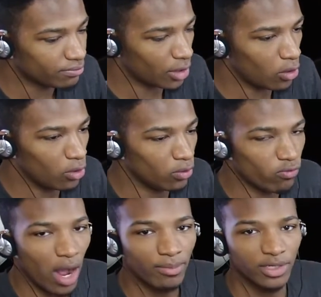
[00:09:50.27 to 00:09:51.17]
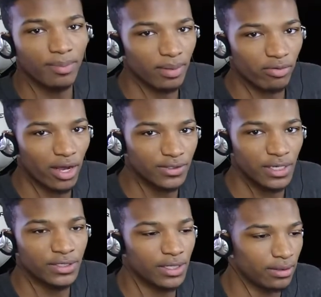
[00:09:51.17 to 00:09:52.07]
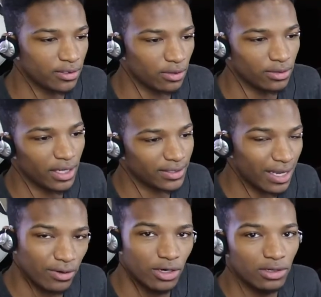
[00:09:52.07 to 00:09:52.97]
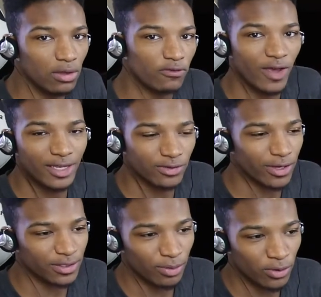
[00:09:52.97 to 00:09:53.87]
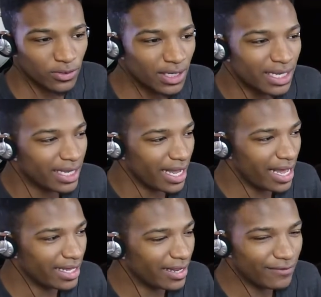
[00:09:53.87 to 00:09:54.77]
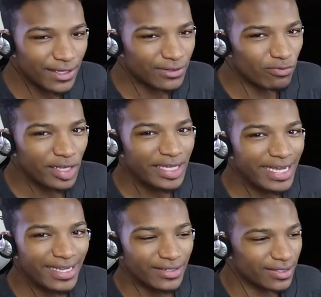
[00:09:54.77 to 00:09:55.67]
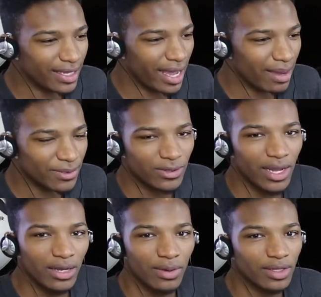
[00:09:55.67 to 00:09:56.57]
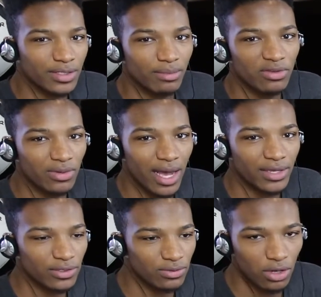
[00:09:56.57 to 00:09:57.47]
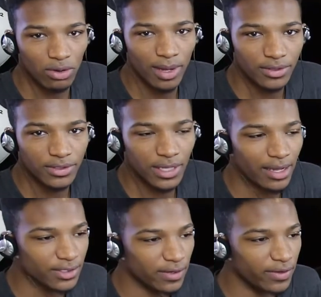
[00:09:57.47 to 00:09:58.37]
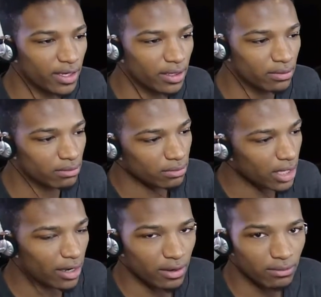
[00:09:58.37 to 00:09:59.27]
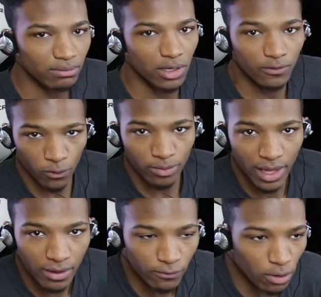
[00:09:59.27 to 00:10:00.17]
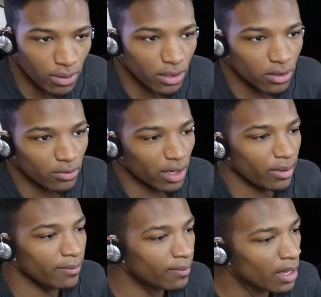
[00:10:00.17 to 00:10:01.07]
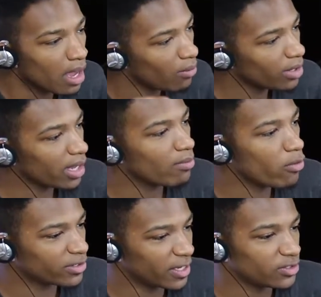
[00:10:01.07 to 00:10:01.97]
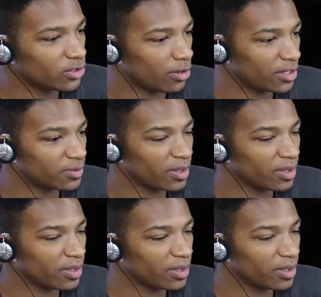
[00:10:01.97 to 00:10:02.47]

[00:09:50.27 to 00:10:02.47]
the whole ROM dumping process and certain things that could load faster, I suppose. And if this really is a scam, is there any way that some of you guys who know about this kind of stuff can kind of confirm that for me? You know what I mean? I want to get more attention on this